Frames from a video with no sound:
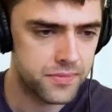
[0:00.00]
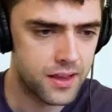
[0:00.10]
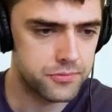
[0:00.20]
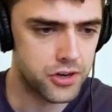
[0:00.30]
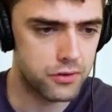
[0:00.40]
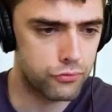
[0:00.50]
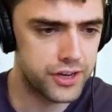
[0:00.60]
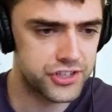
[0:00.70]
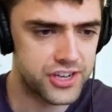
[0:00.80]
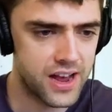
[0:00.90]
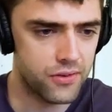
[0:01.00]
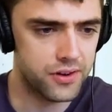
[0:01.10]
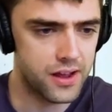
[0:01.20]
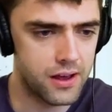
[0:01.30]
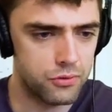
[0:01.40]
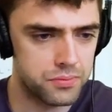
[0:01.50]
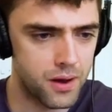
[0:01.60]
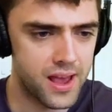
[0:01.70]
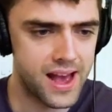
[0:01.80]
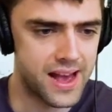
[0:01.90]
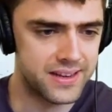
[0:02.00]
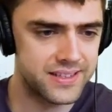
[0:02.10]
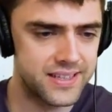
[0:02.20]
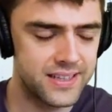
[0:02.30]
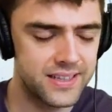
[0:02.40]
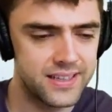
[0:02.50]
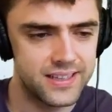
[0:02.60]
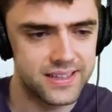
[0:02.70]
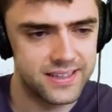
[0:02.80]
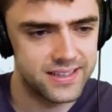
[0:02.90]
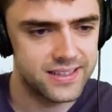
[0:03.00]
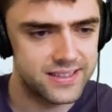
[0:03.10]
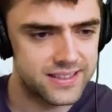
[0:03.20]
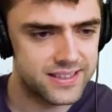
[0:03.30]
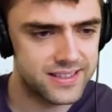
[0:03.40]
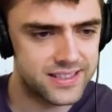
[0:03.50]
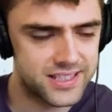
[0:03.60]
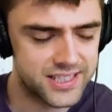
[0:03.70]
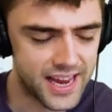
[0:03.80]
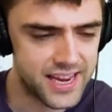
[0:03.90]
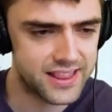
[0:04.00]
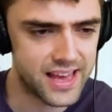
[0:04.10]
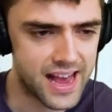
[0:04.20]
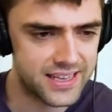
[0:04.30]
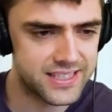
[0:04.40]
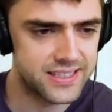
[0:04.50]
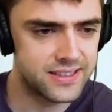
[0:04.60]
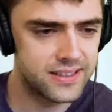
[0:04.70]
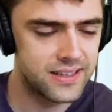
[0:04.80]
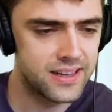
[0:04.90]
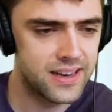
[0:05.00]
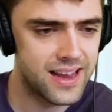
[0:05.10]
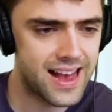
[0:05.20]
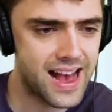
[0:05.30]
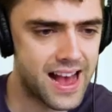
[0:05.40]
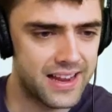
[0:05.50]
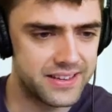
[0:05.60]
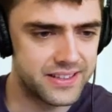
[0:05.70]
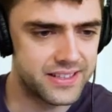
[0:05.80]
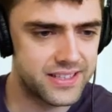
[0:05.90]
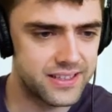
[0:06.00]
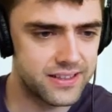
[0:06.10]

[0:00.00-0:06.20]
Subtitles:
I'm trying to reach down with my hand, take that, and